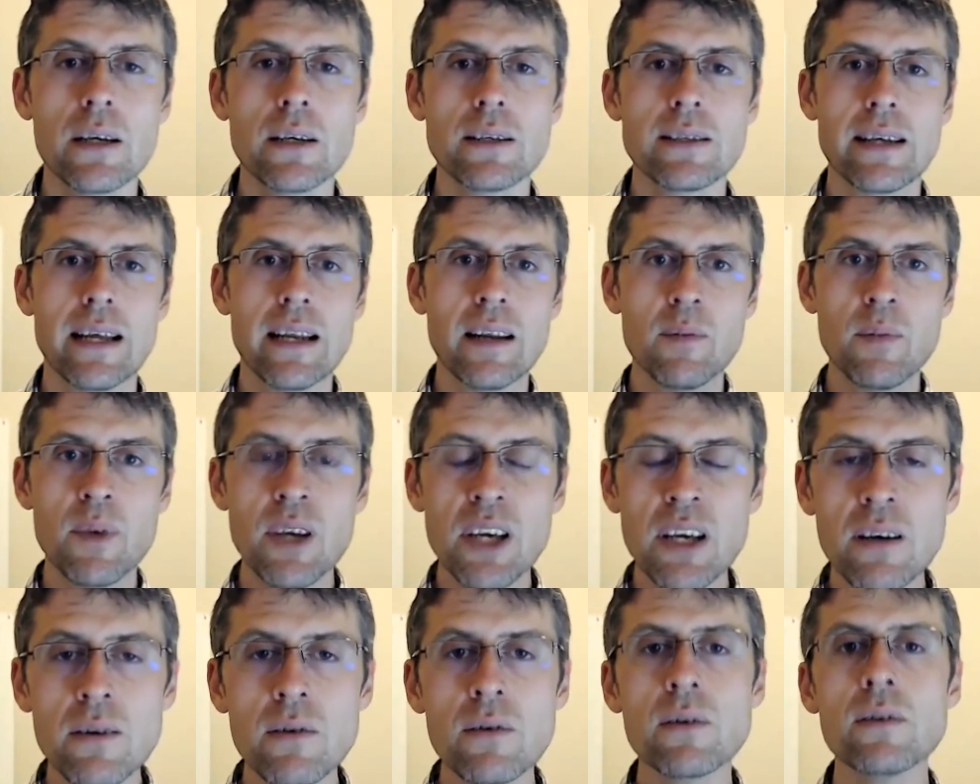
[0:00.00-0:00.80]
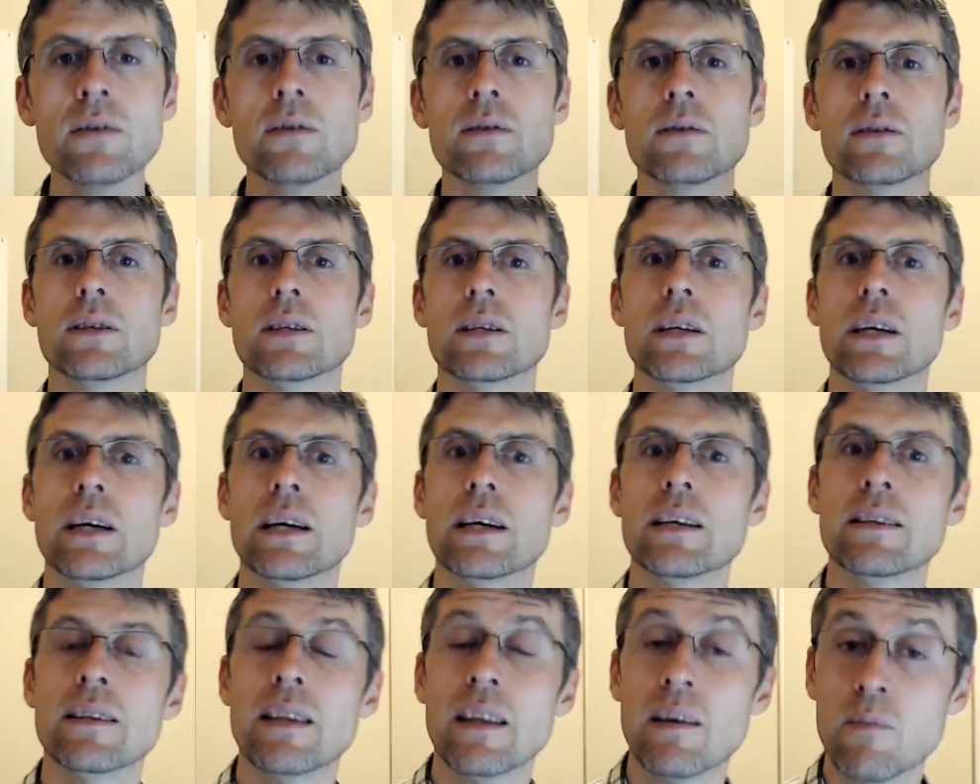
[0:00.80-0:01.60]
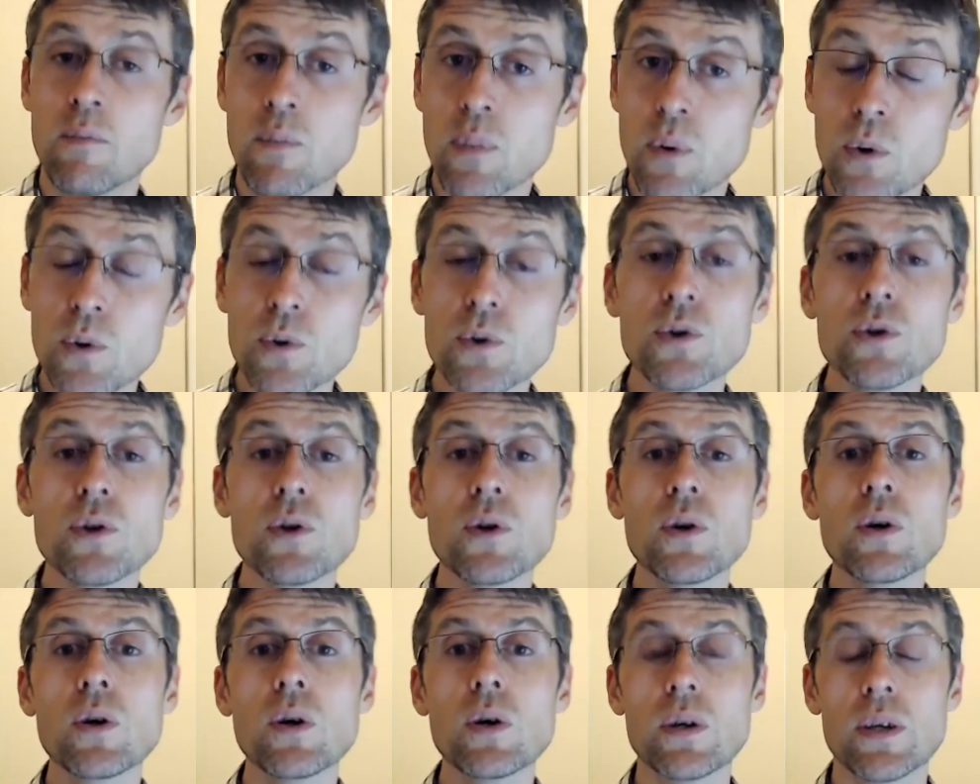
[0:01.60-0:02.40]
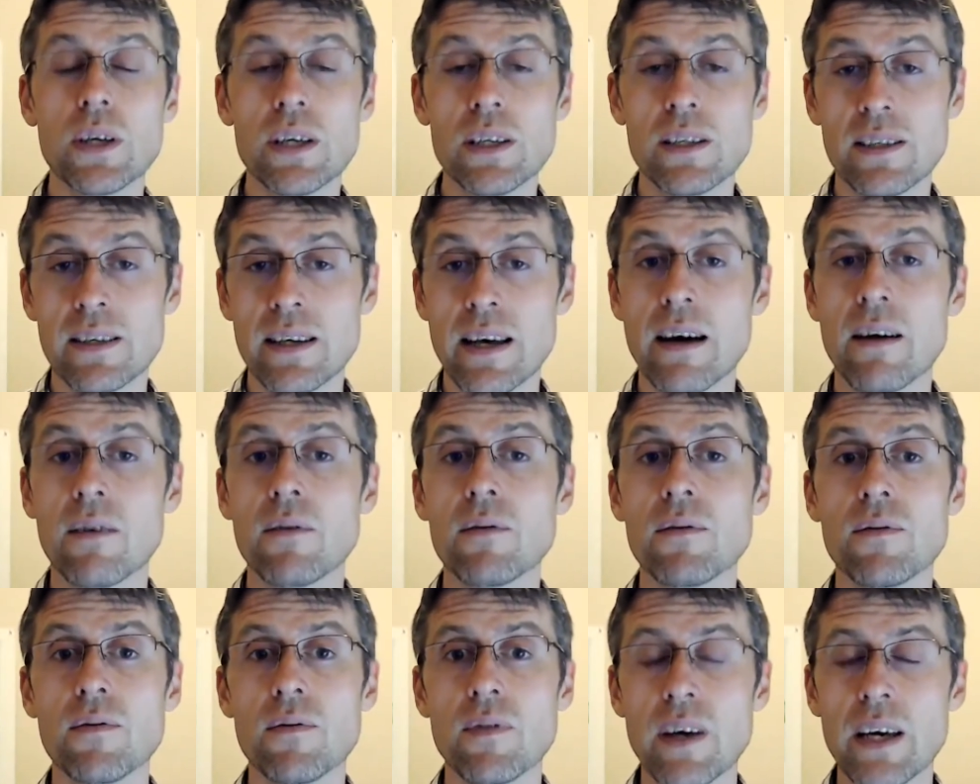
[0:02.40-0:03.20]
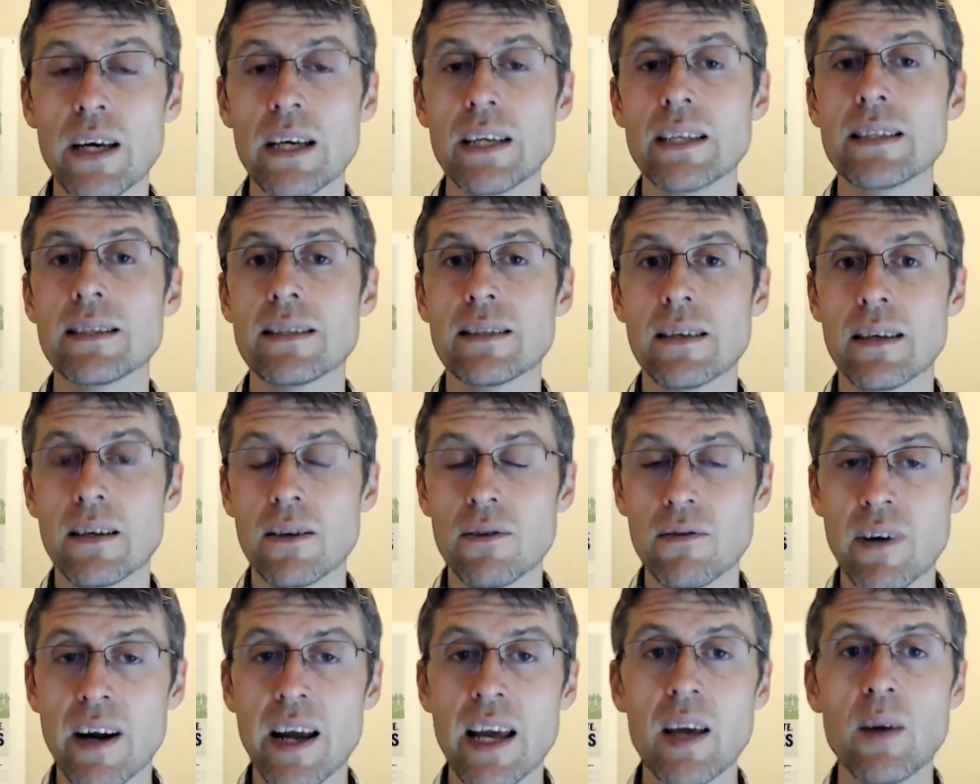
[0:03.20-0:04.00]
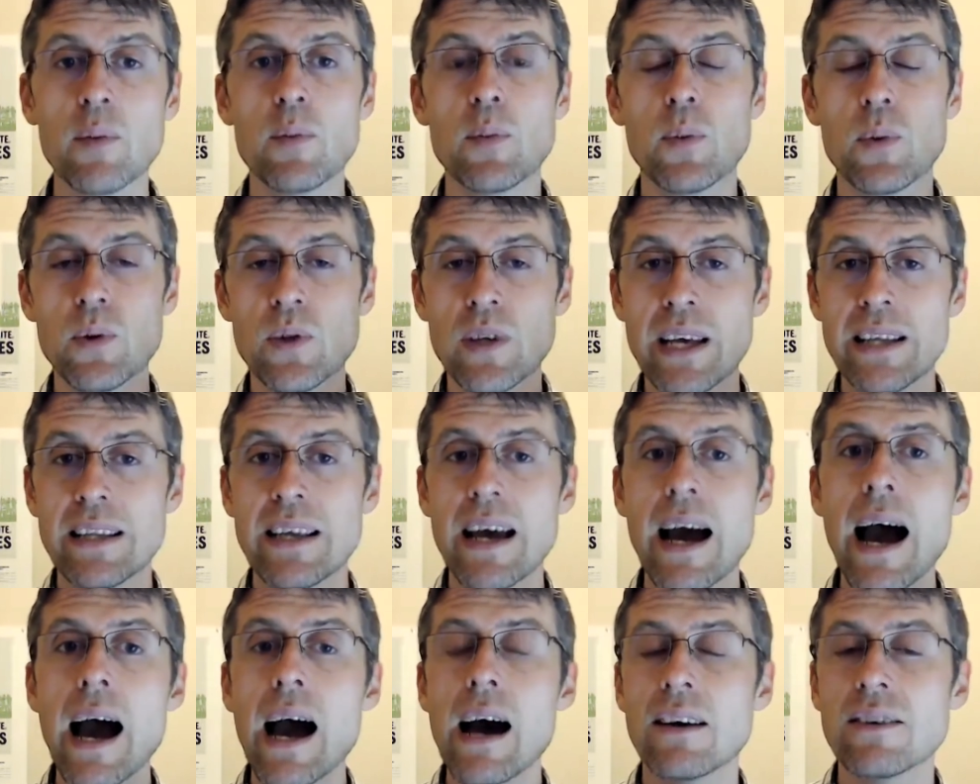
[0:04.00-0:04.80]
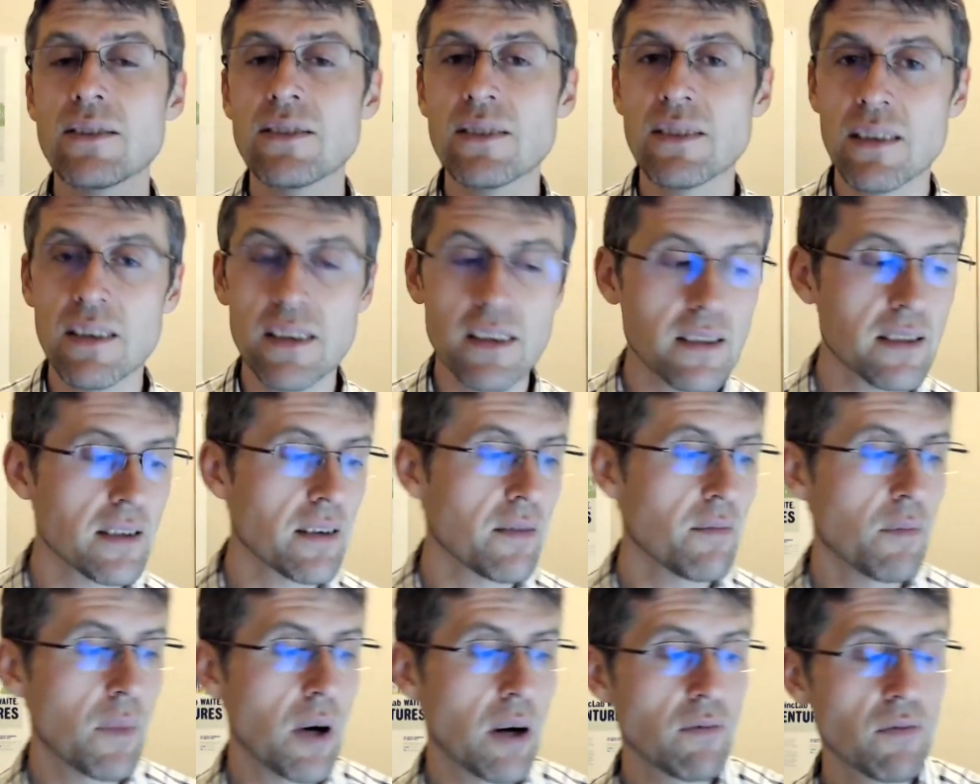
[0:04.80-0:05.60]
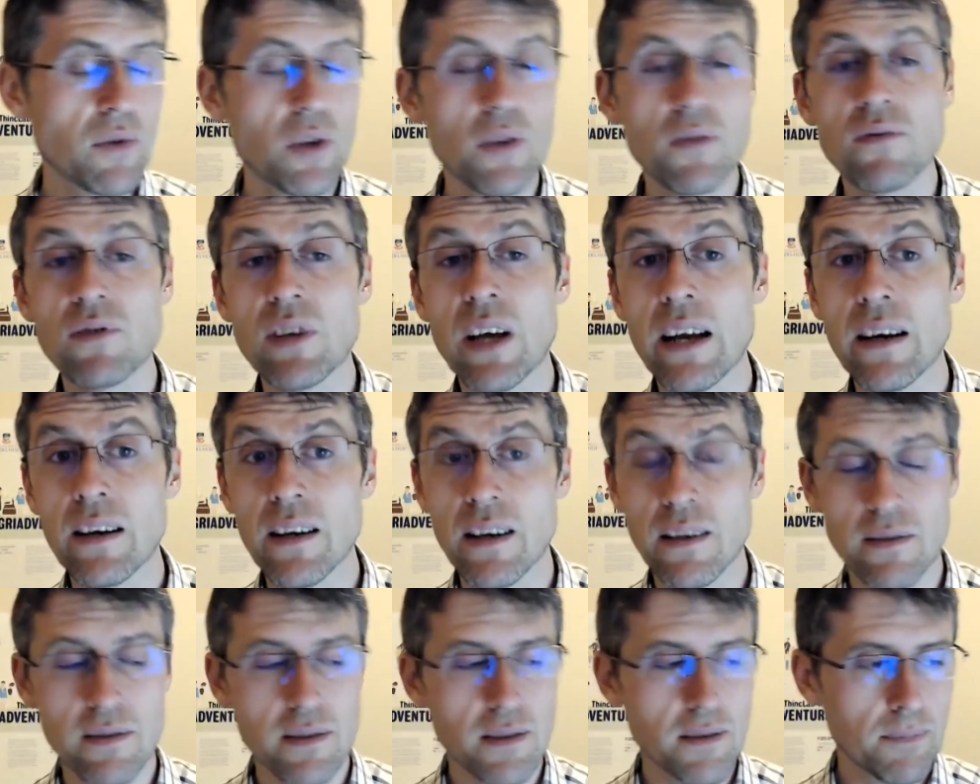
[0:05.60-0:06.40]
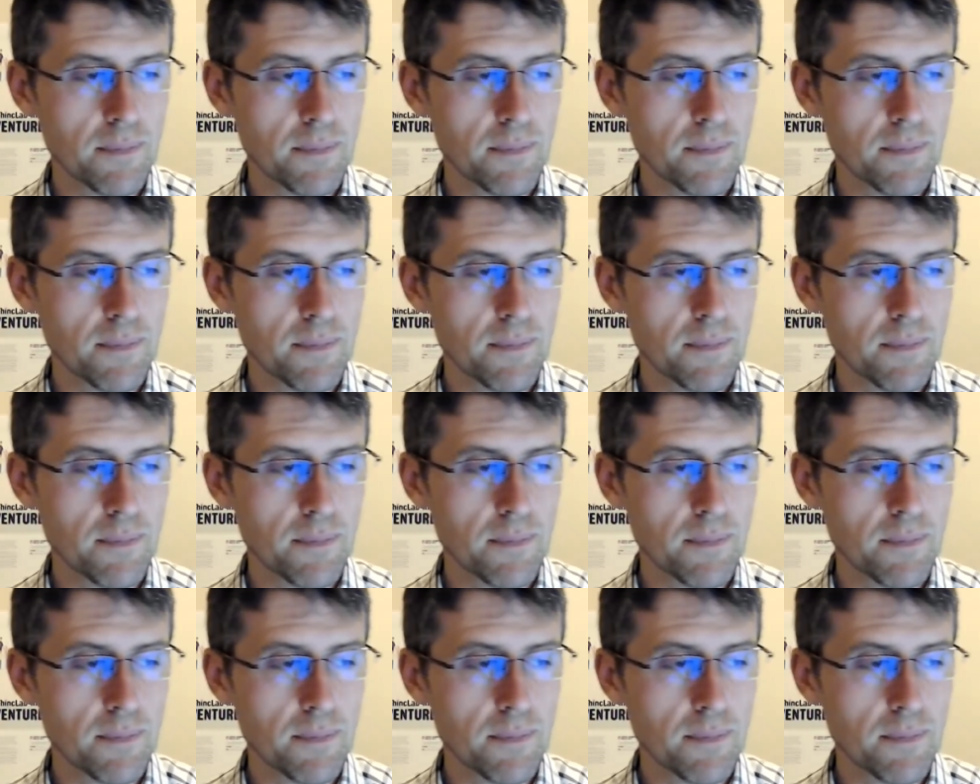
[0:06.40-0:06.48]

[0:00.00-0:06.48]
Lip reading: Salamino and Lambrusco itself, it's a grape that has this amount of tannins.